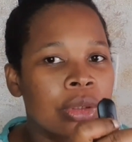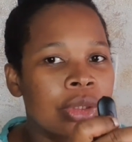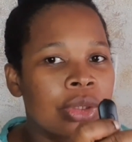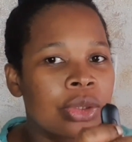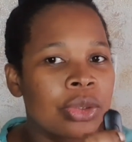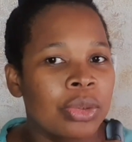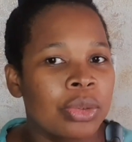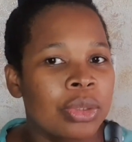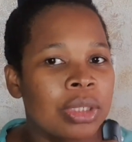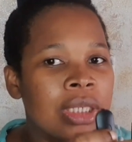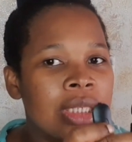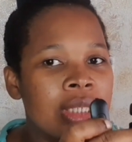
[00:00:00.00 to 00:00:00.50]

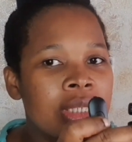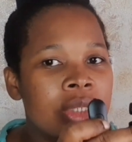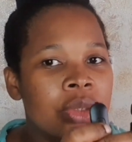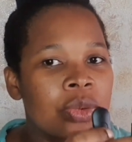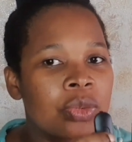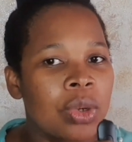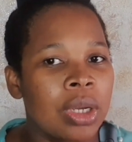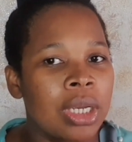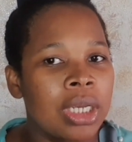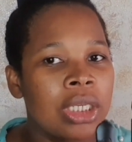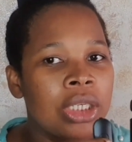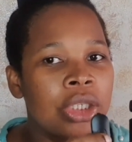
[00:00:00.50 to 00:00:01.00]
So this is
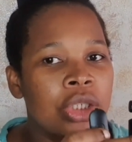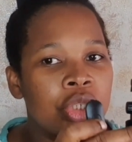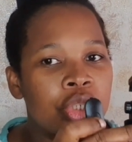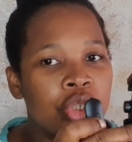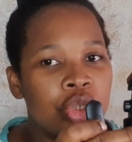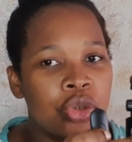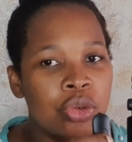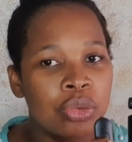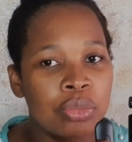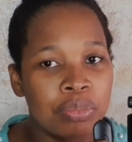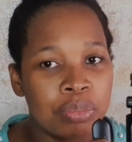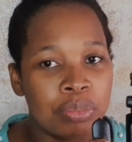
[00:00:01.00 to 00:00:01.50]
where it
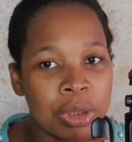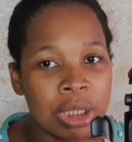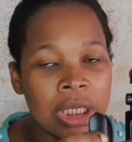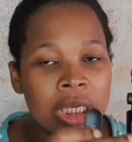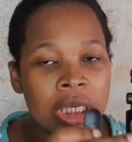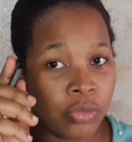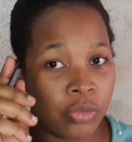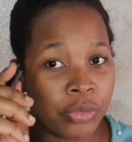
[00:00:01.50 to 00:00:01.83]
should be.